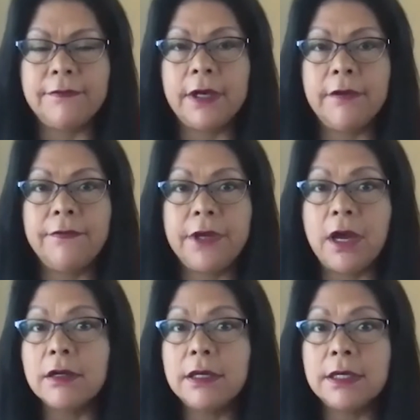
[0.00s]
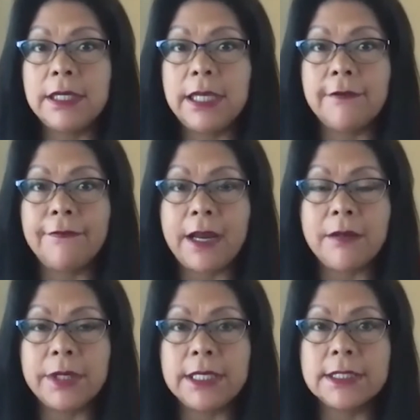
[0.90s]
young Native
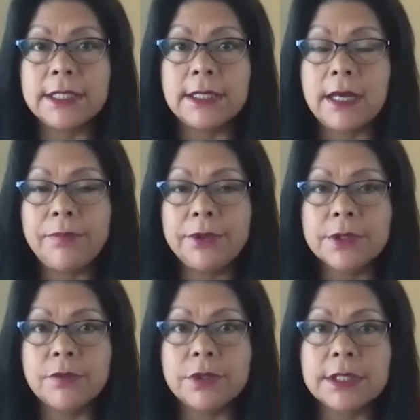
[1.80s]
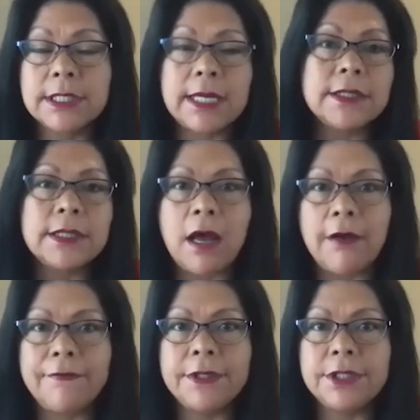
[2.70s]
families and couples were sent off
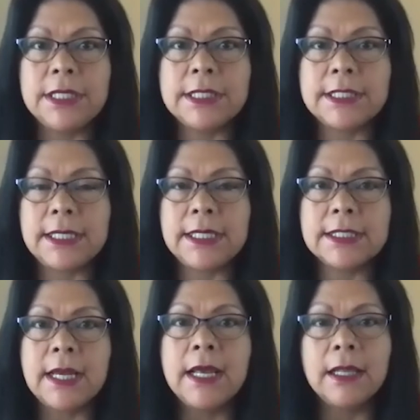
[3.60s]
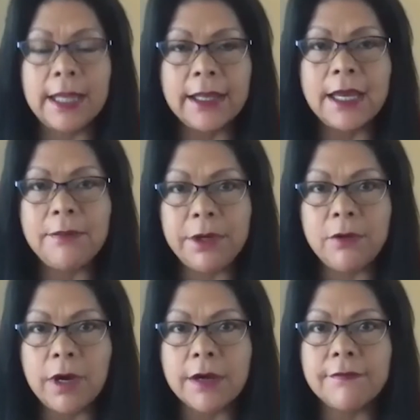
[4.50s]
into these cities, LA being
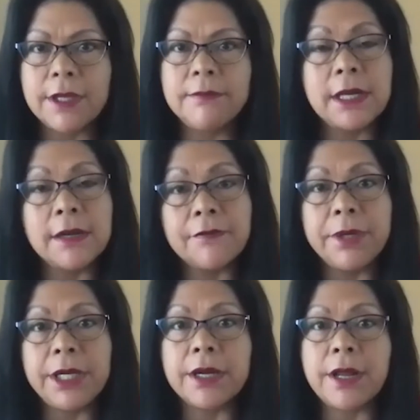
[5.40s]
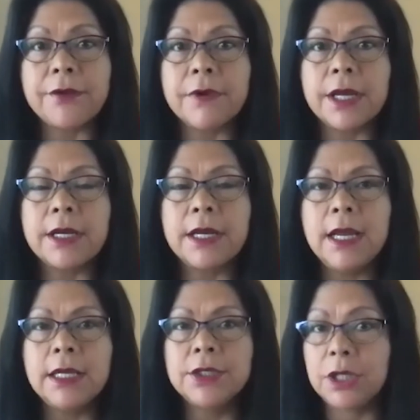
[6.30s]
one of them, Denver being another one,
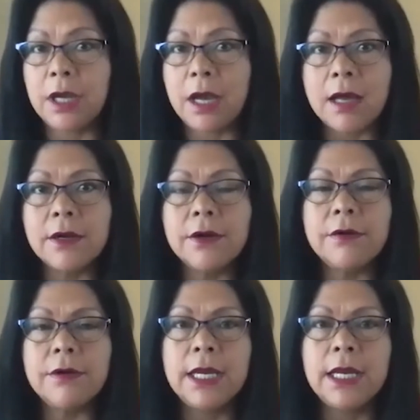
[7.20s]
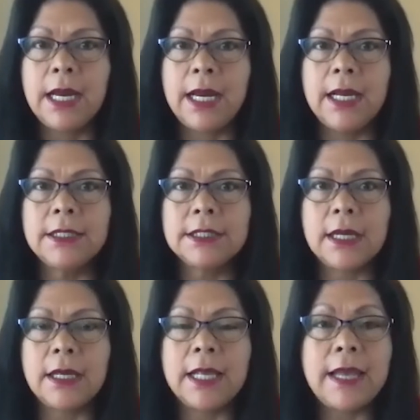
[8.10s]
Chicago, and
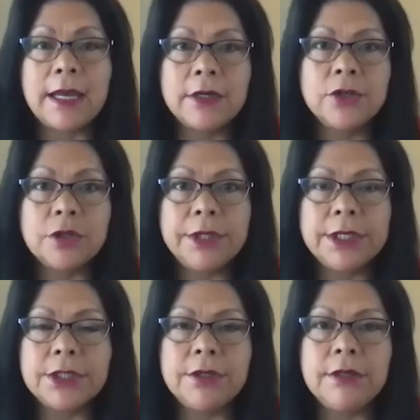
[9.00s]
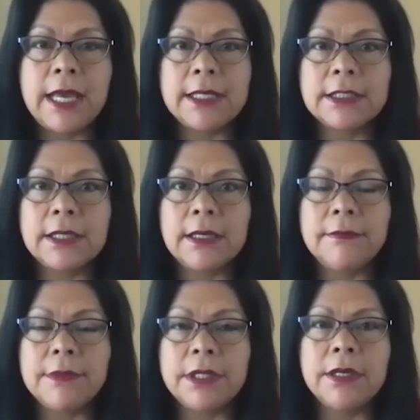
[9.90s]
that contributed to that
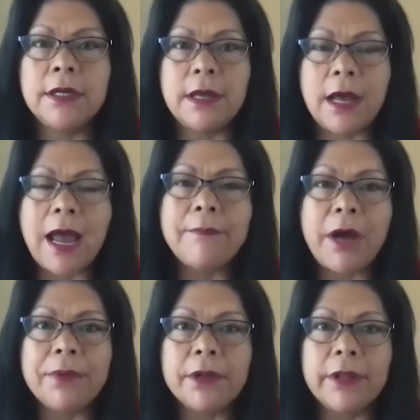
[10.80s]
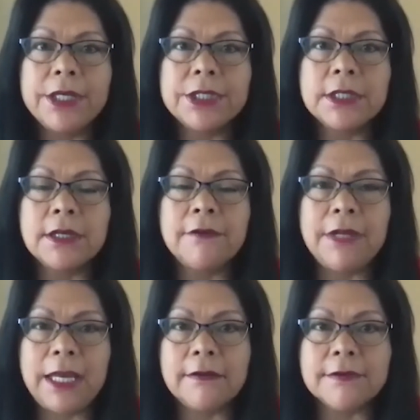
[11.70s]
the high population of
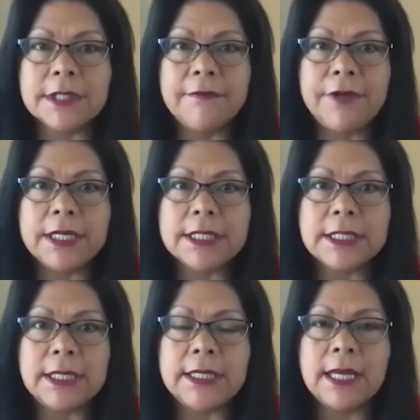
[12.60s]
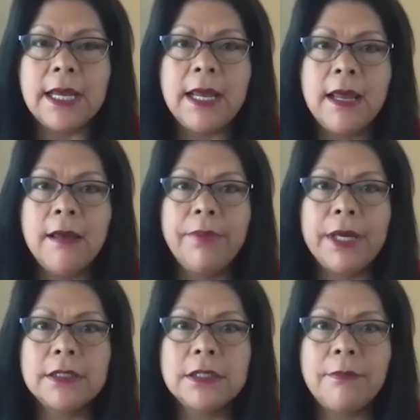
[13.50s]
Natives living in cities.
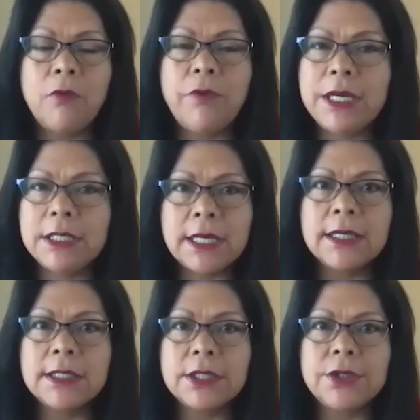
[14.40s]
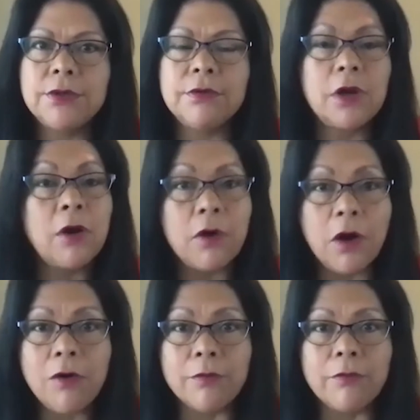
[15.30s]
But we tend to go
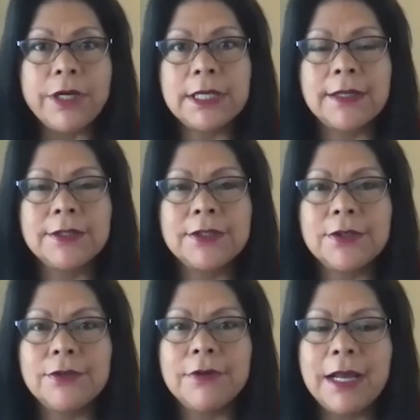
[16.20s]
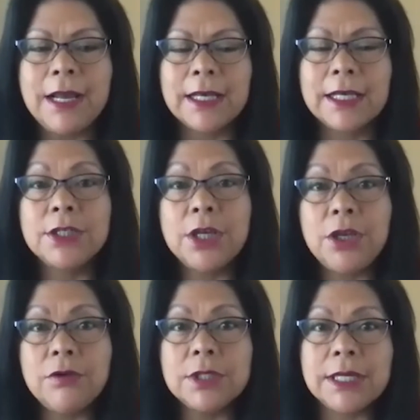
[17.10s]
home. We tend to
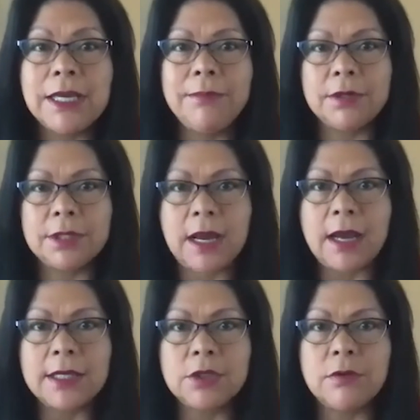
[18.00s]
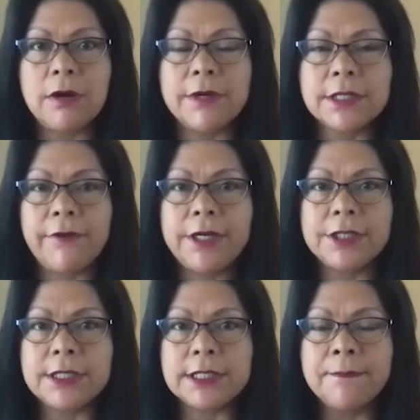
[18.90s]
continue to keep those ties to our
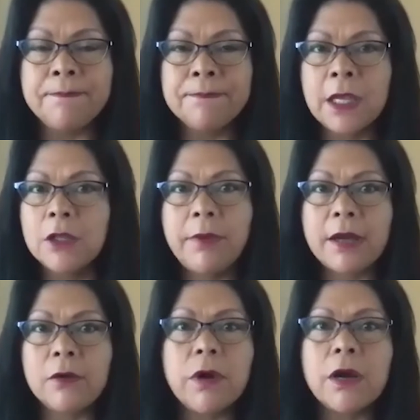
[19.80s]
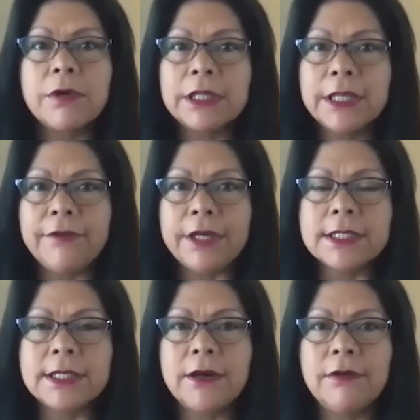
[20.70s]
reservations, no matter where we're living.
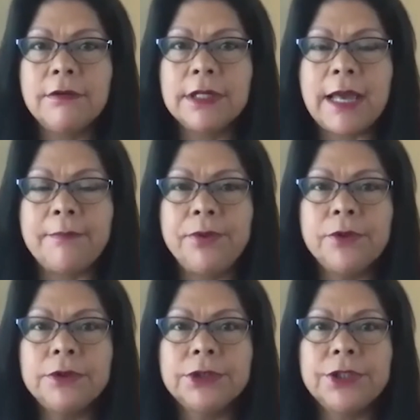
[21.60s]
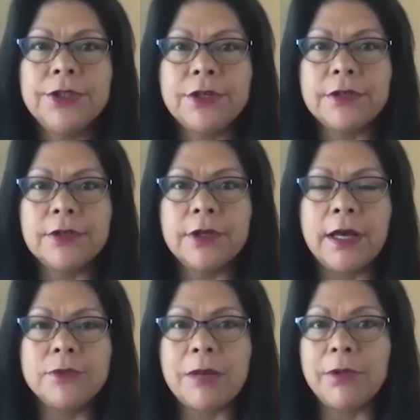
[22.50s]
So that pull to your
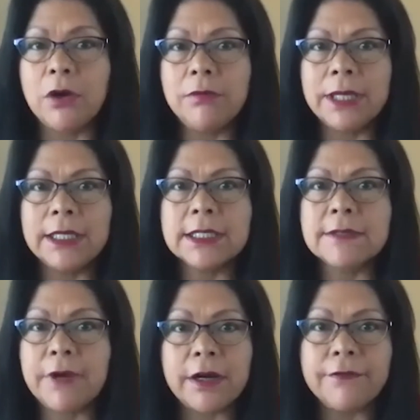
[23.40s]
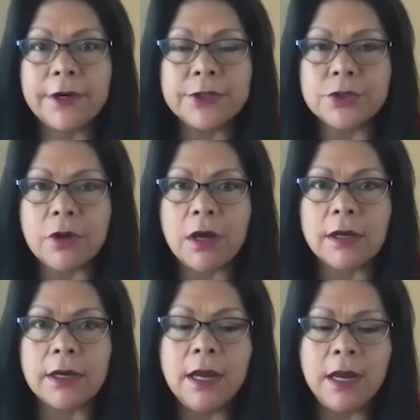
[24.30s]
tribal homeland is very, very strong.
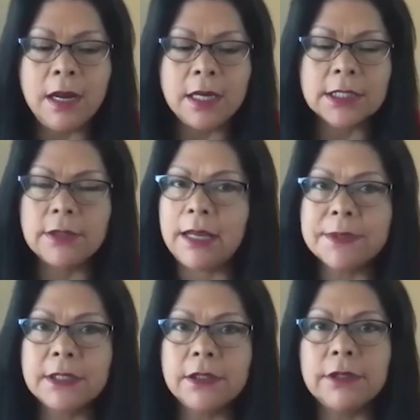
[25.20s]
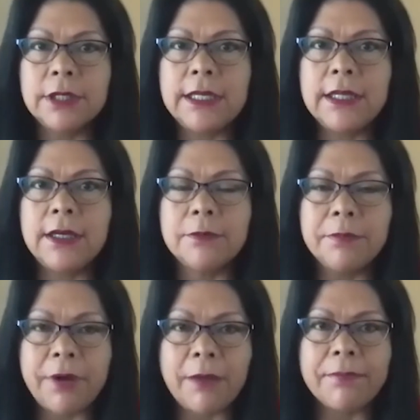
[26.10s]
So absolutely, the urban
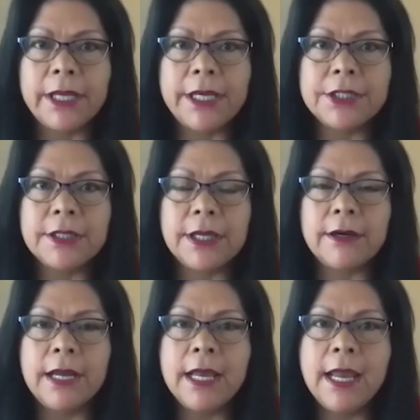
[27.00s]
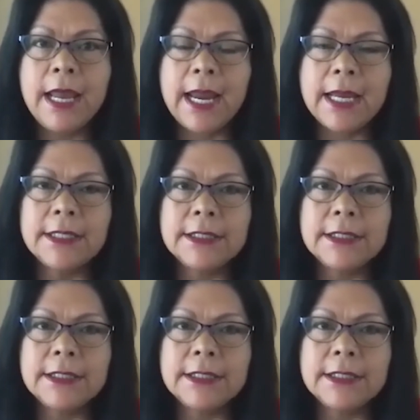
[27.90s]
population there, and